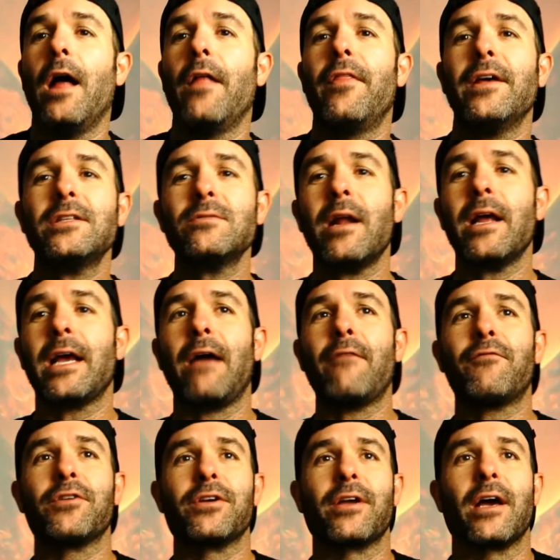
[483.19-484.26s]
That's what I got
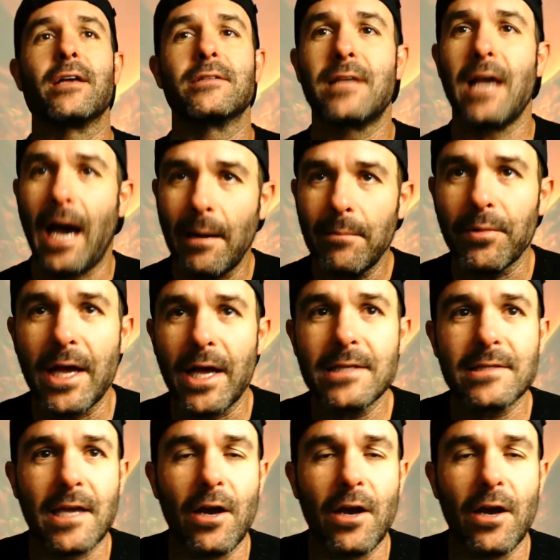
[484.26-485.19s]
for you guys. God bless.